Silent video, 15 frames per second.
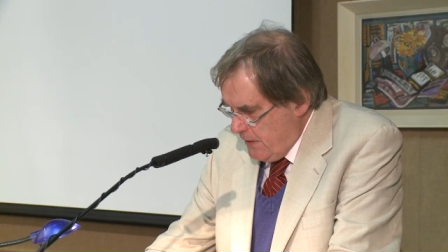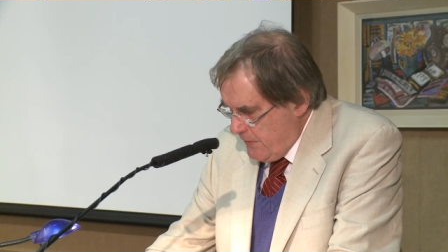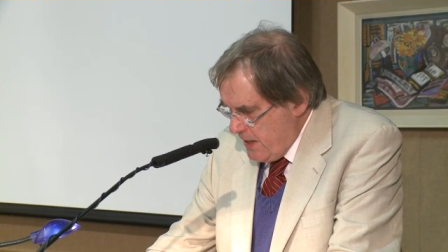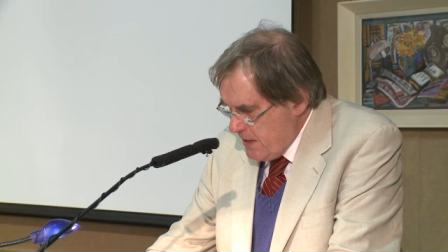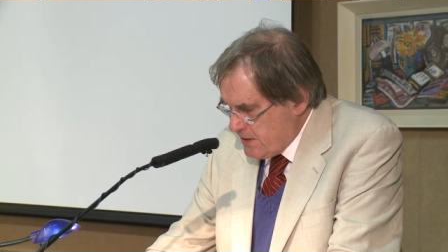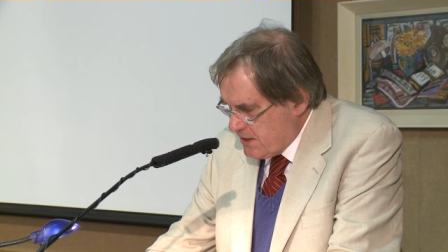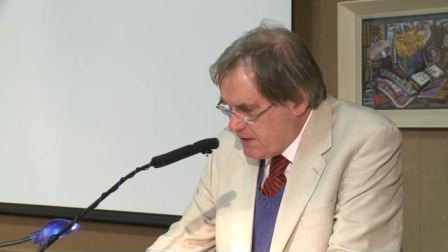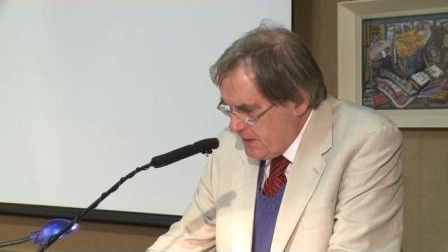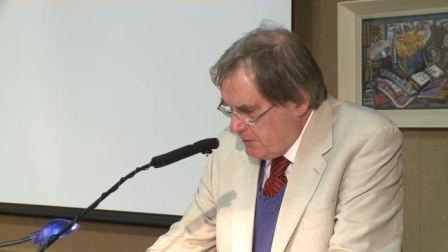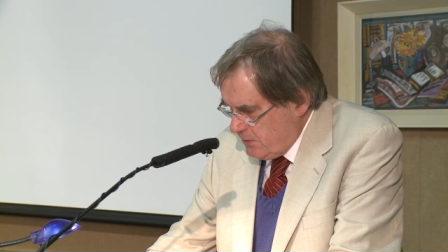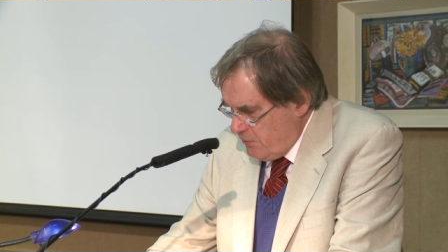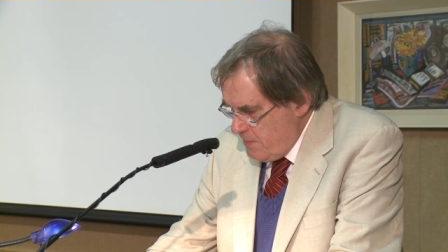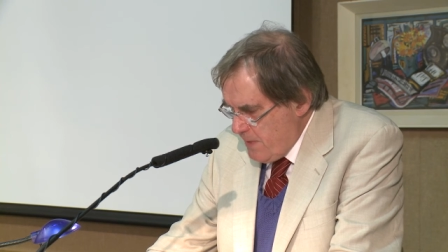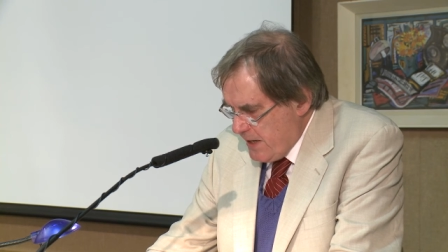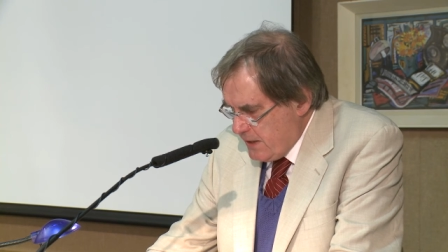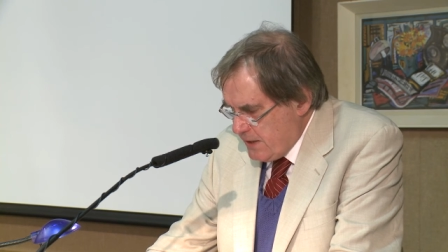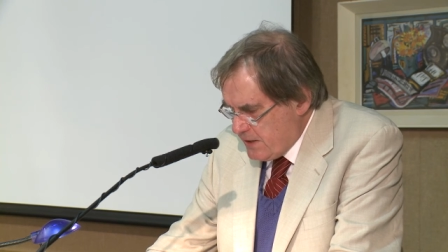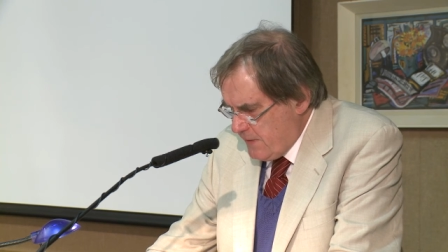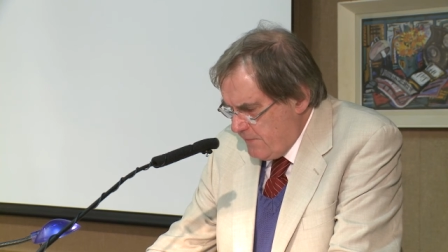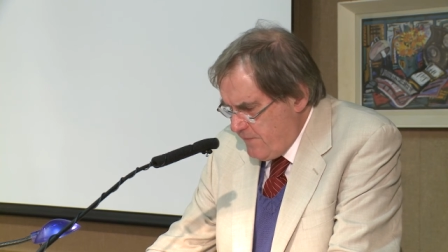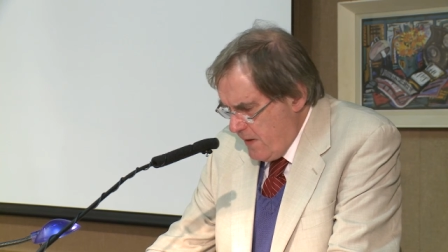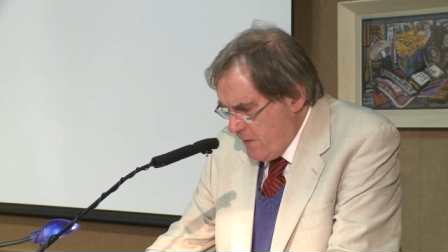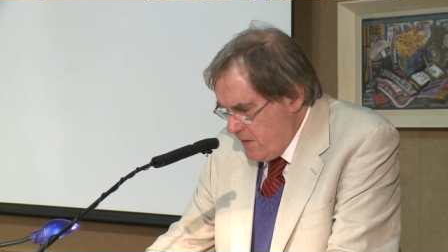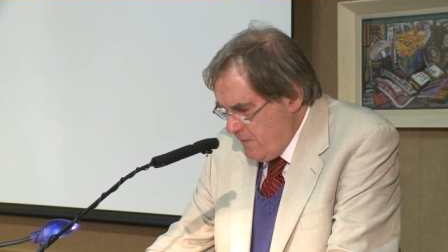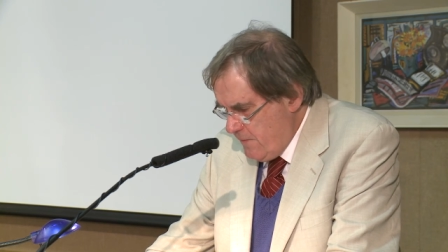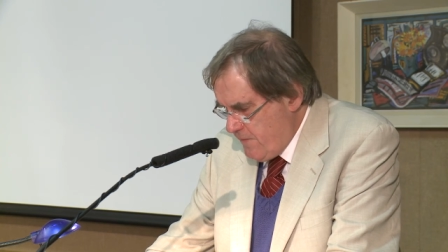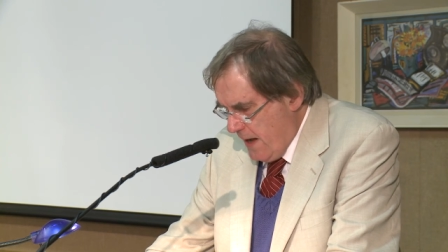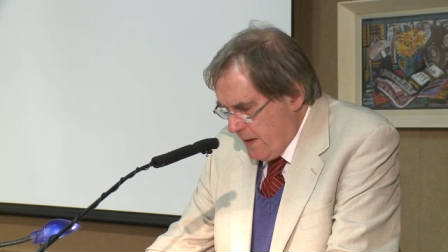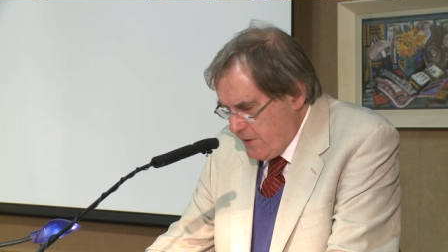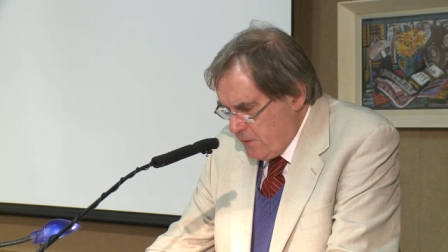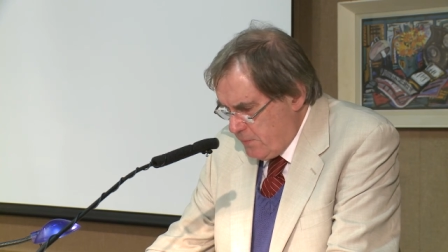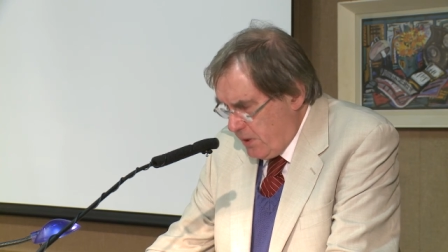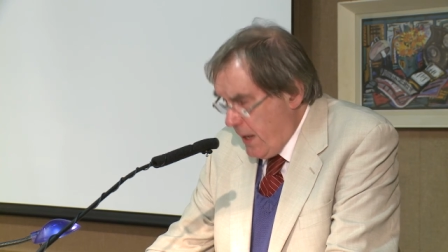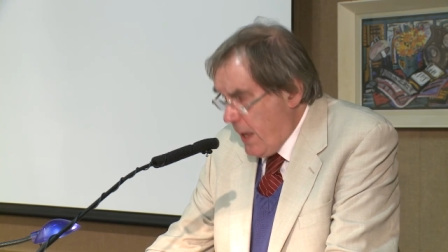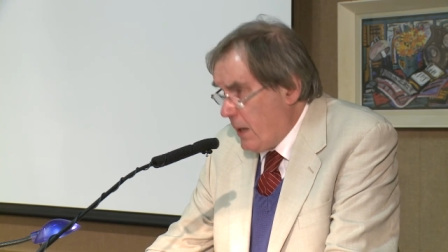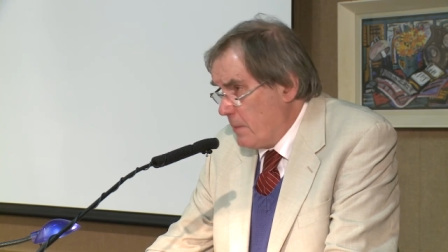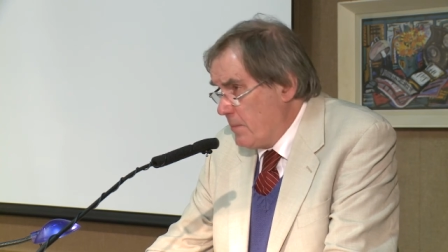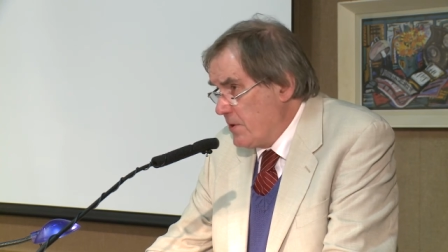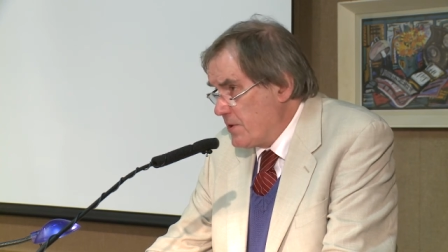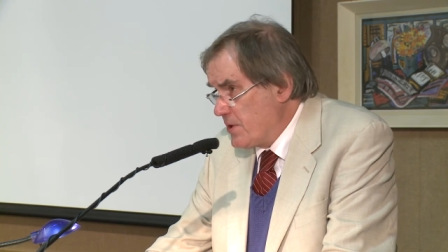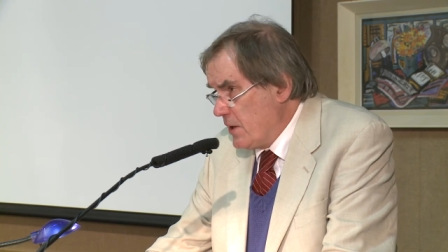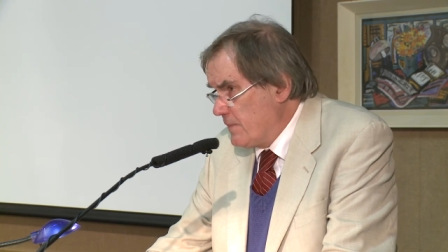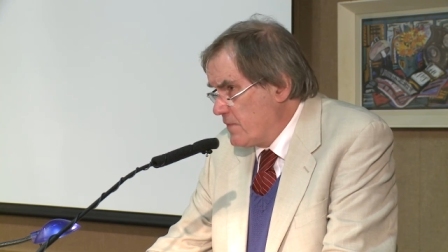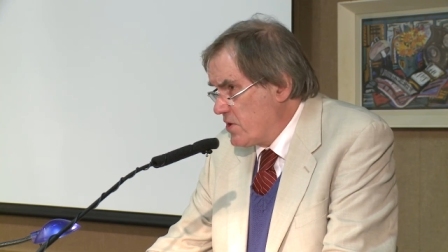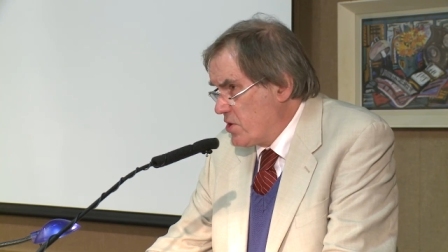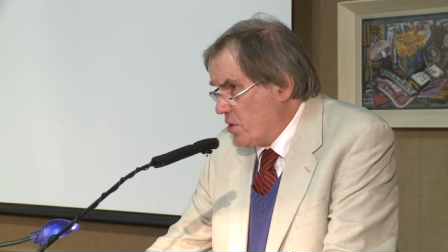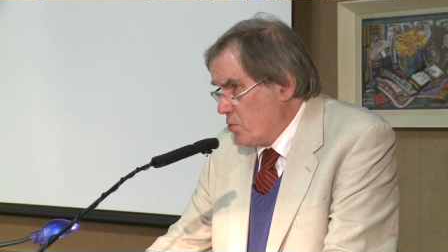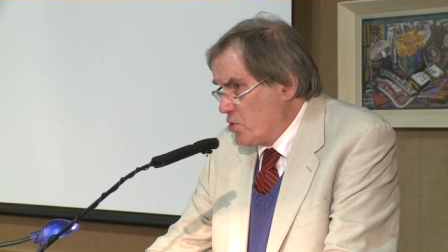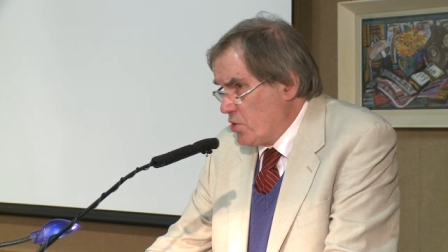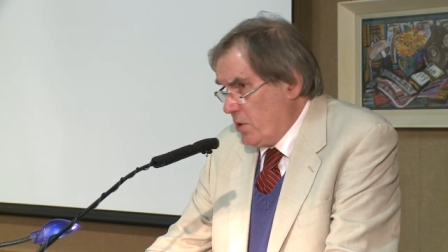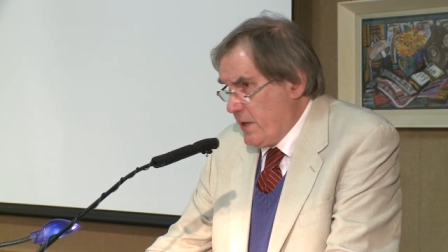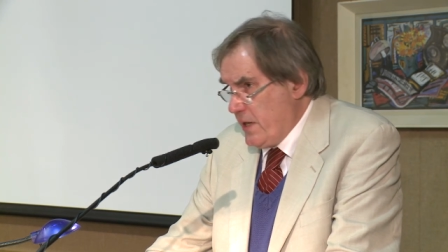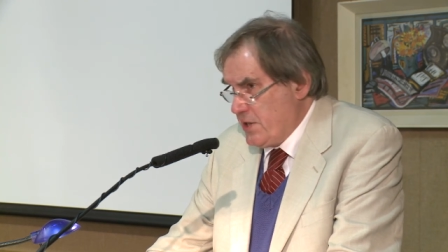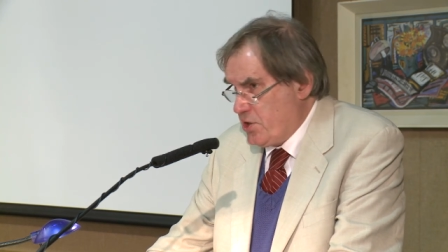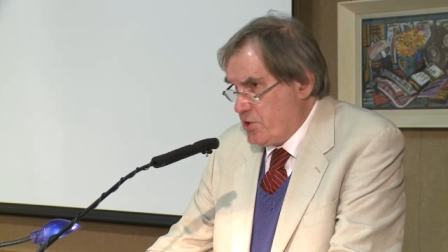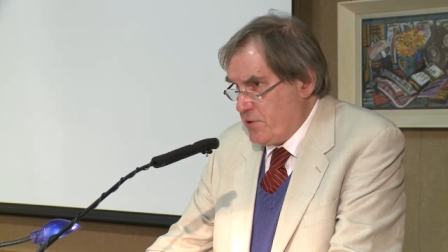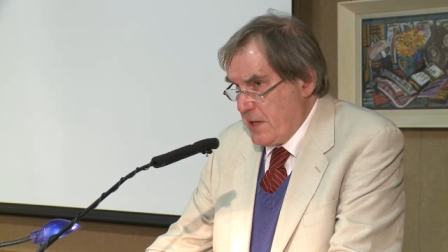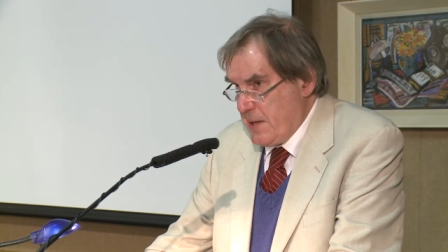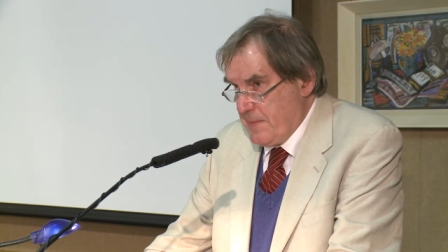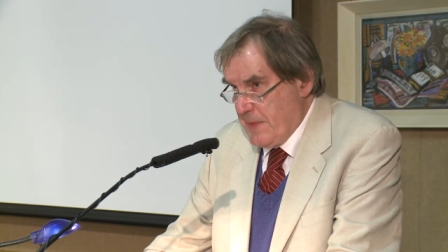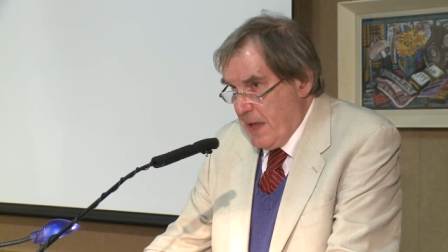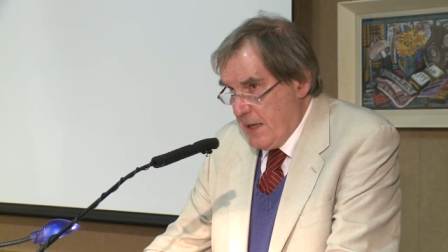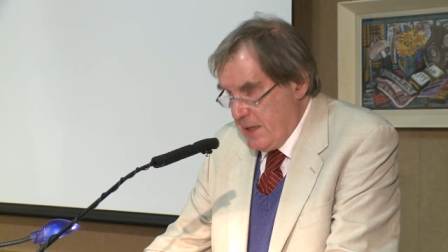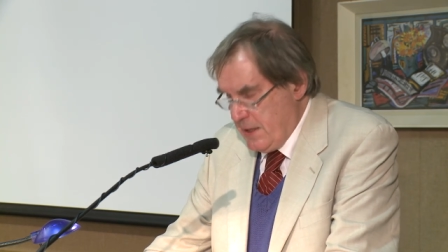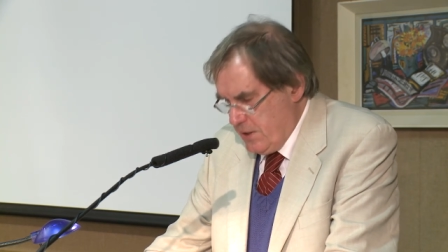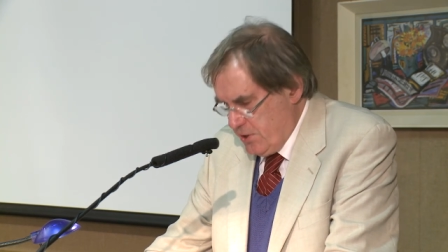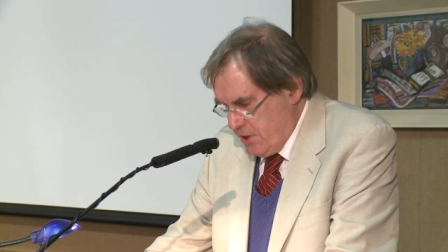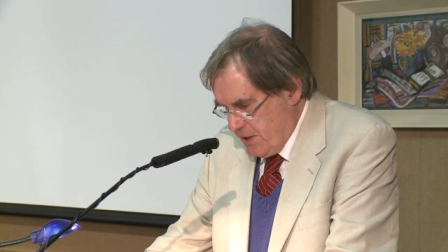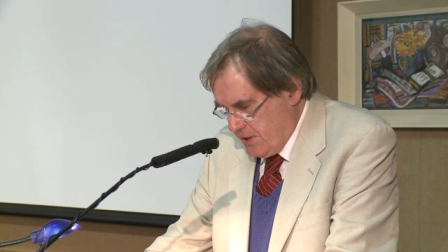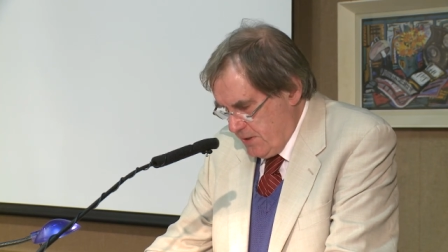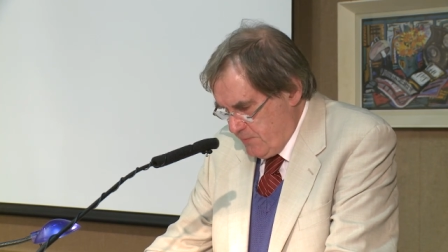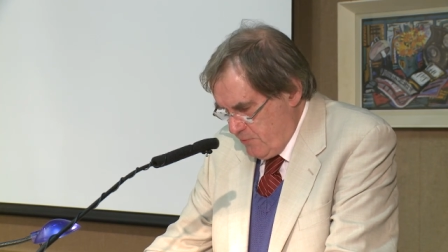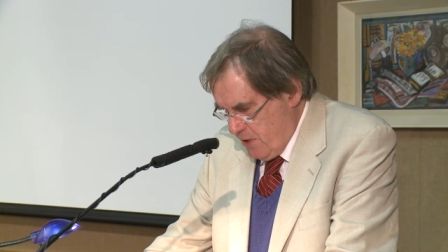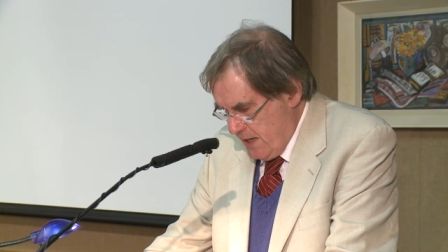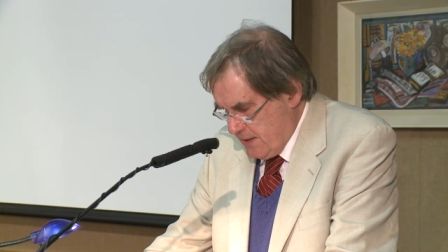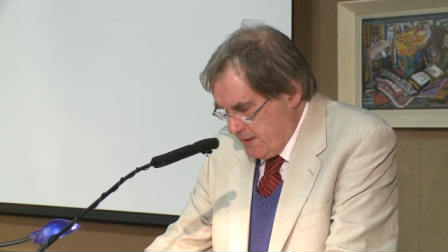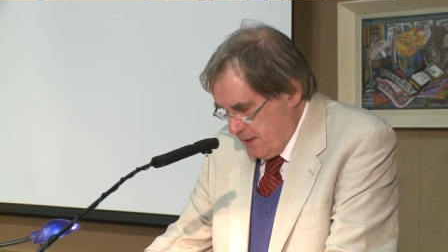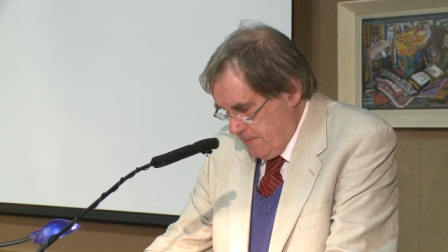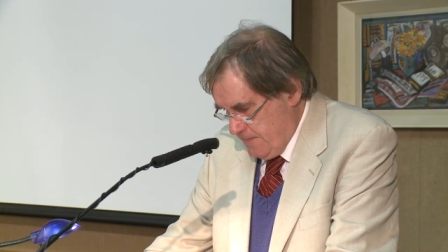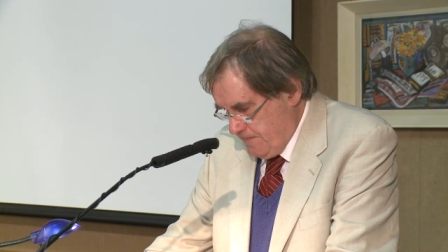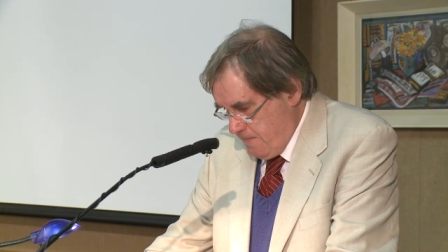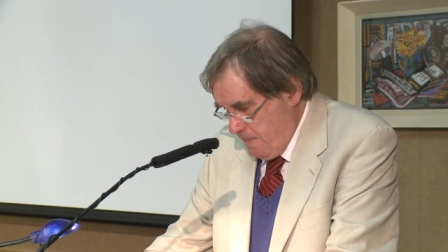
there still remains a very valuable element of social history, Jessopp writes.